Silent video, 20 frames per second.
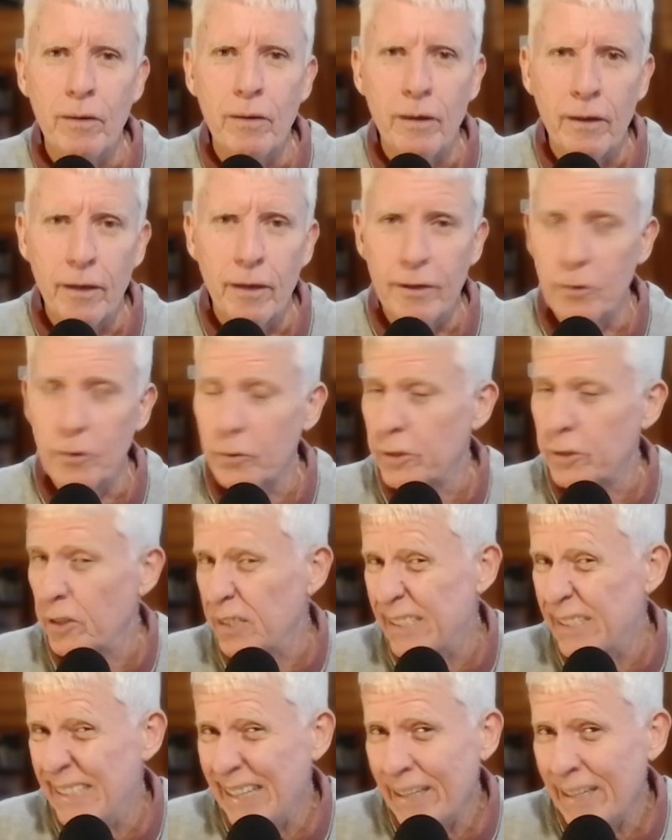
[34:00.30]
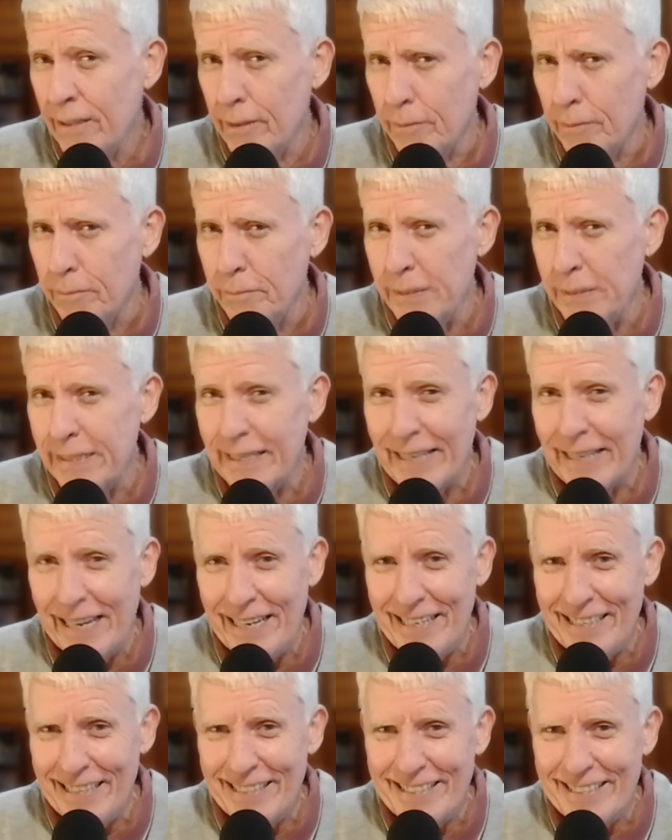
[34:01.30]
I also sell
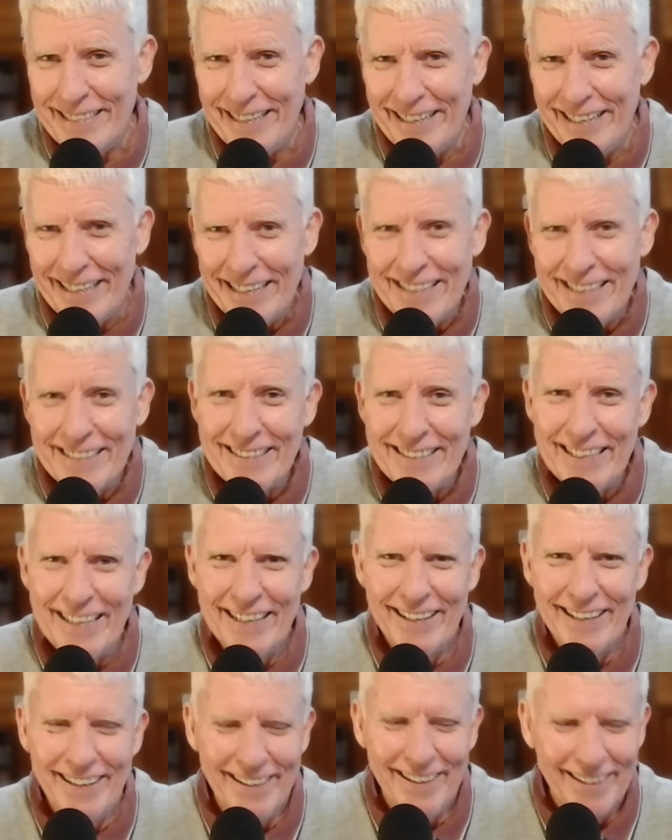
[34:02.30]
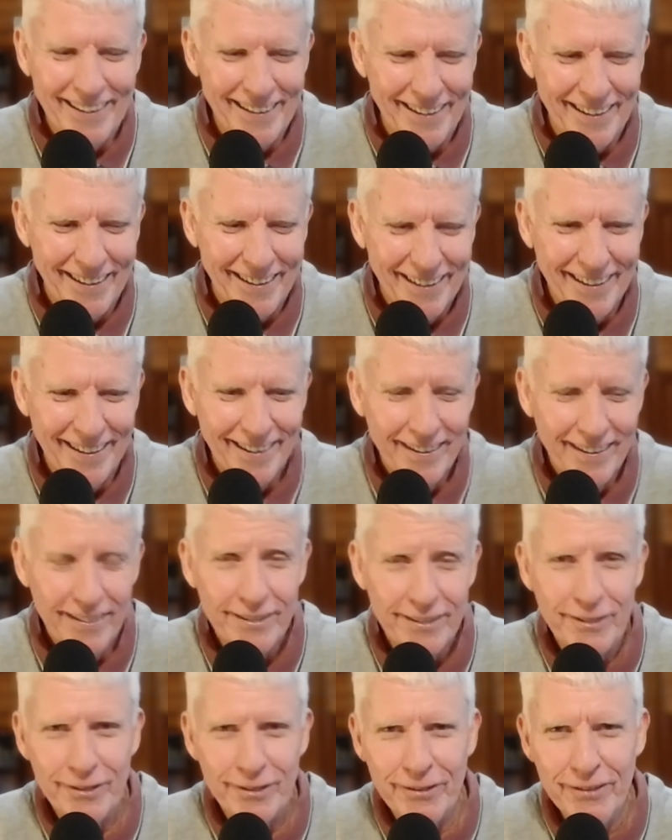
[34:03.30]
miscellaneous seedlings
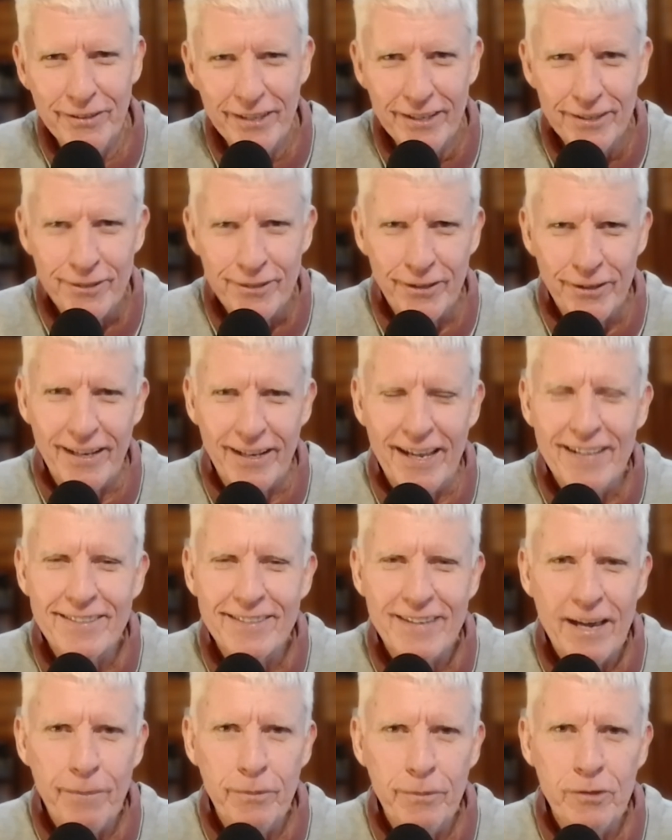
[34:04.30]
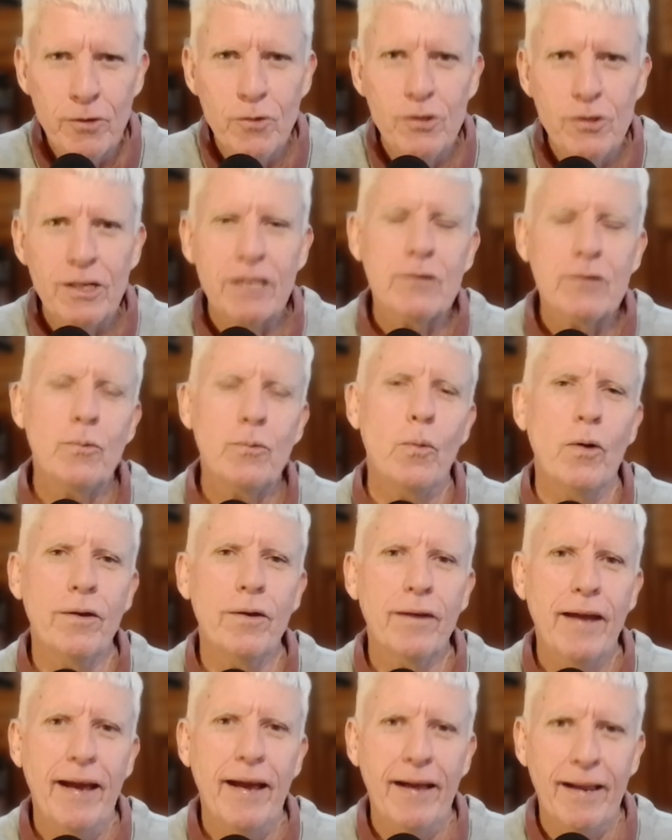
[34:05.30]
to certain landscapers who just want
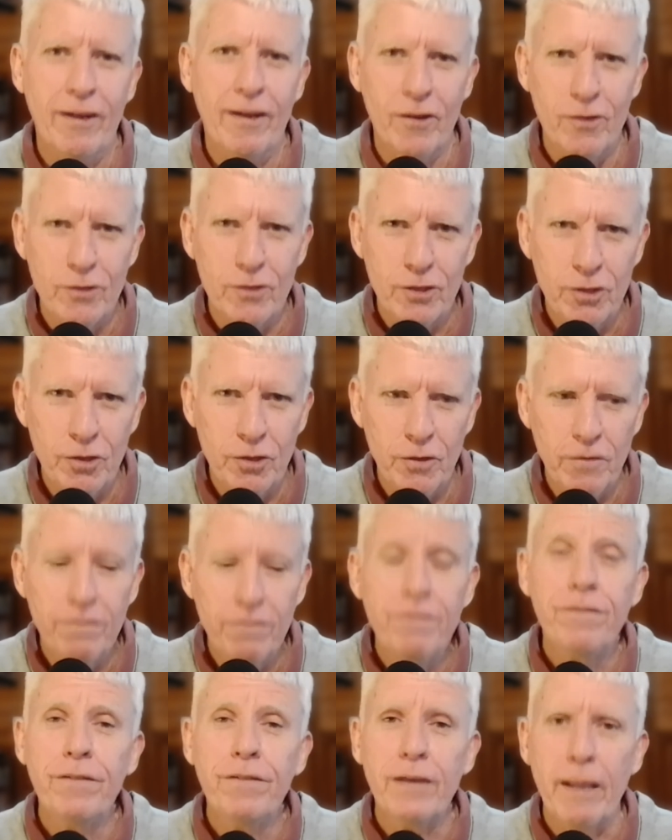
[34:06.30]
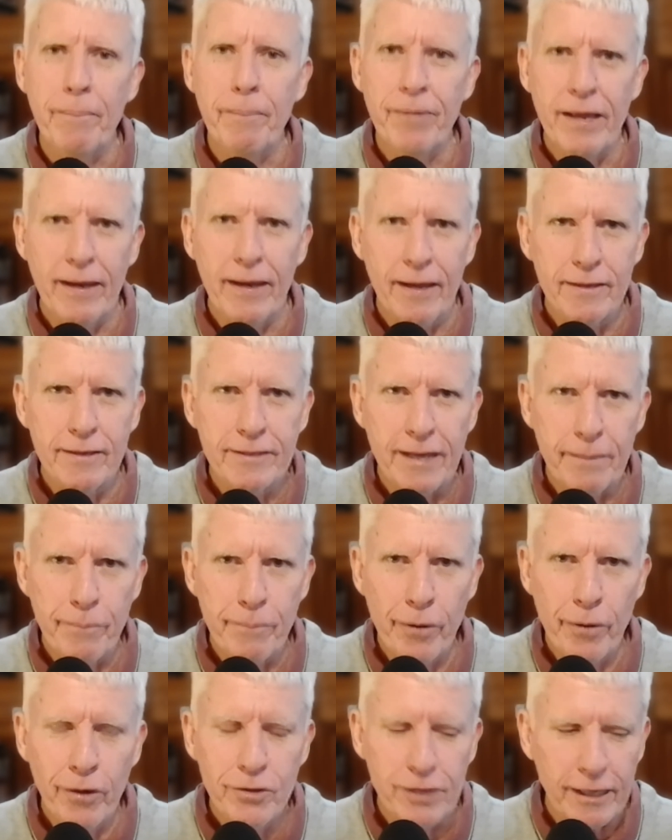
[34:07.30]
aloes to fill up their landscape
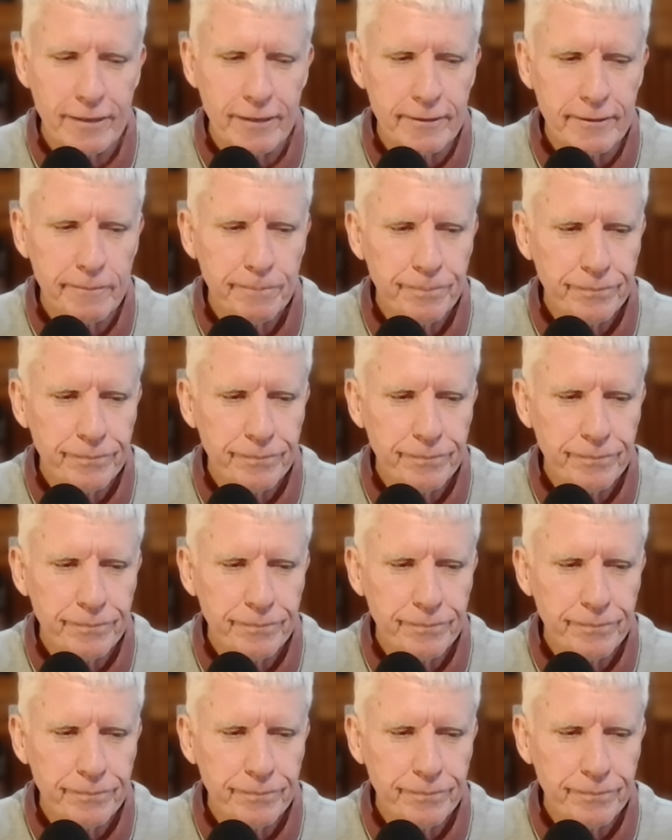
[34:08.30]
projects.